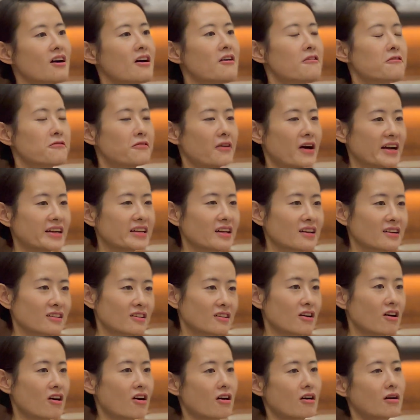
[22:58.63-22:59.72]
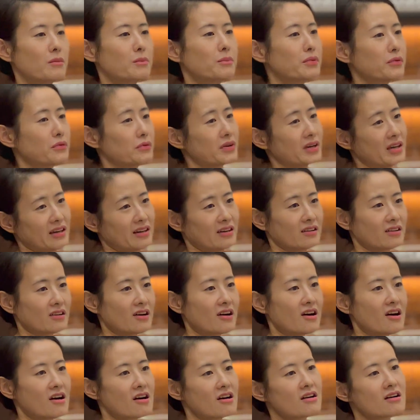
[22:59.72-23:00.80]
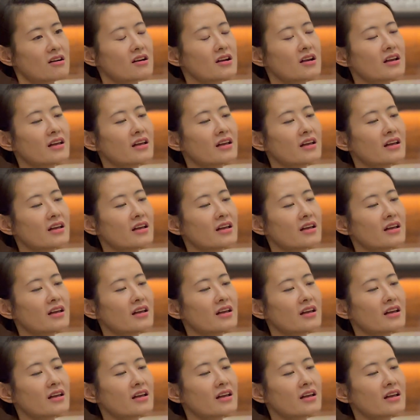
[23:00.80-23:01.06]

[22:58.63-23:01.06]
finding a car, booking a car.